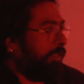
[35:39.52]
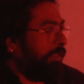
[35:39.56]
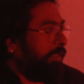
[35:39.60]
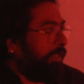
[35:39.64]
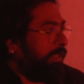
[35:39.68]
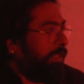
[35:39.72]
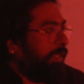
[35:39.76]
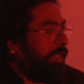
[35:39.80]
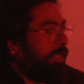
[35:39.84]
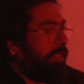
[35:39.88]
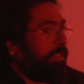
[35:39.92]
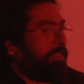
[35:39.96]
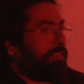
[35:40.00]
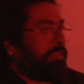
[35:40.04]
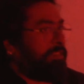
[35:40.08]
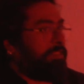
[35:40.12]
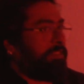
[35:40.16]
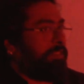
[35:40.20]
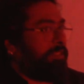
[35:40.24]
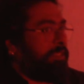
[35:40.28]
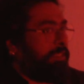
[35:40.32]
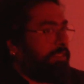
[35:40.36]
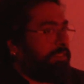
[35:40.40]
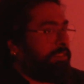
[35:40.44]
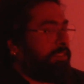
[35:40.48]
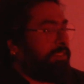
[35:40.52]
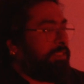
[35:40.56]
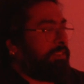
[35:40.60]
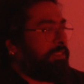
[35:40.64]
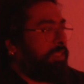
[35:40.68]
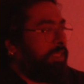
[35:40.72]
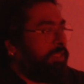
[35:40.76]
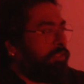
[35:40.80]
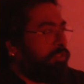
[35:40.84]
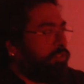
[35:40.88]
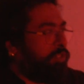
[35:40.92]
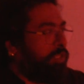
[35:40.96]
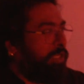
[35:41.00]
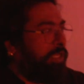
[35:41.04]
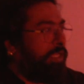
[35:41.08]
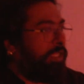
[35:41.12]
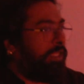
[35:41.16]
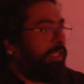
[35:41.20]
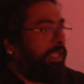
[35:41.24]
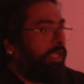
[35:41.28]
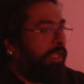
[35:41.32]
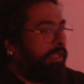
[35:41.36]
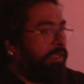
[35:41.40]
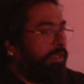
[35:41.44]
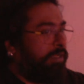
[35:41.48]
It's essentially
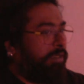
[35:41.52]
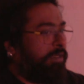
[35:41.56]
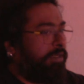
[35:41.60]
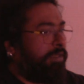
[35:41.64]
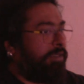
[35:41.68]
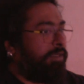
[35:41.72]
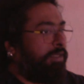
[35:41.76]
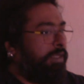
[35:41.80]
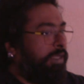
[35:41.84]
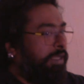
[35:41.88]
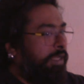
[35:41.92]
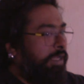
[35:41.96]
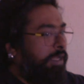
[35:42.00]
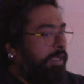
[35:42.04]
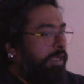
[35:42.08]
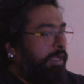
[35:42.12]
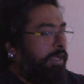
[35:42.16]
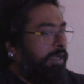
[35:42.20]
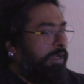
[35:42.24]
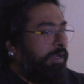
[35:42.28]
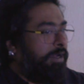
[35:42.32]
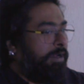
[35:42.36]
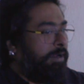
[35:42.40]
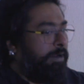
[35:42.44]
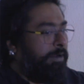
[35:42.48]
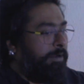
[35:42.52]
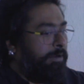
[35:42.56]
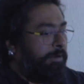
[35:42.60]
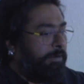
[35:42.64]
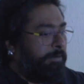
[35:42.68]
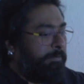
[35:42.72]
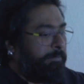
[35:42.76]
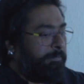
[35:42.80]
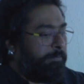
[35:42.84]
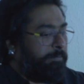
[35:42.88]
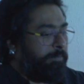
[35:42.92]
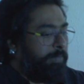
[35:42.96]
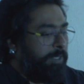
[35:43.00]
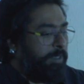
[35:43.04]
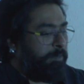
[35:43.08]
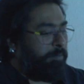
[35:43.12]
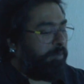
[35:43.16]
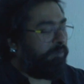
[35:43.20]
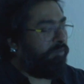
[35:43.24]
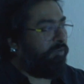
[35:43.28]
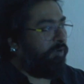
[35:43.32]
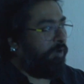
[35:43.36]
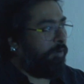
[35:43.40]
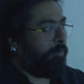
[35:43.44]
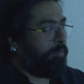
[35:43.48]
then a
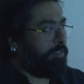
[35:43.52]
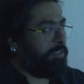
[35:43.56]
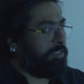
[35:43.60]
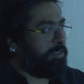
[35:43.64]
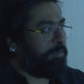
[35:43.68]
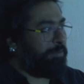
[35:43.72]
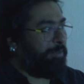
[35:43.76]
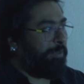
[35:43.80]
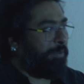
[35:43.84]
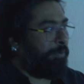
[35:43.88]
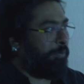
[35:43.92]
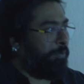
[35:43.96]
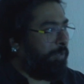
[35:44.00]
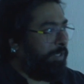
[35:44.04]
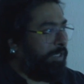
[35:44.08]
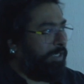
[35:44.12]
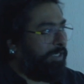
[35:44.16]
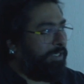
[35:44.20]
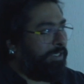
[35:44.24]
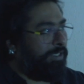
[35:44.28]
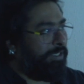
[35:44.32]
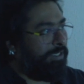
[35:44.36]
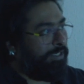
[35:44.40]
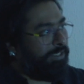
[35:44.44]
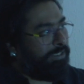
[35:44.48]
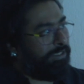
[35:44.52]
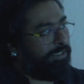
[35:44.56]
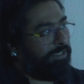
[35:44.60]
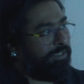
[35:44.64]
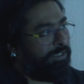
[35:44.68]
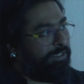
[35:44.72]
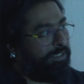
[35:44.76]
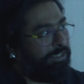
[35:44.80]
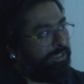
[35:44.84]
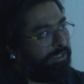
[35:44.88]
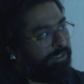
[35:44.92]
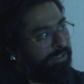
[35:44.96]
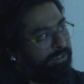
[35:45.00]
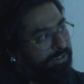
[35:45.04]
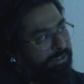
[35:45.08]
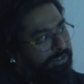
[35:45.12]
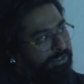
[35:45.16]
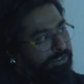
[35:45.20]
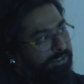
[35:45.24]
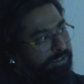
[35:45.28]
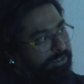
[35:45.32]
performance between the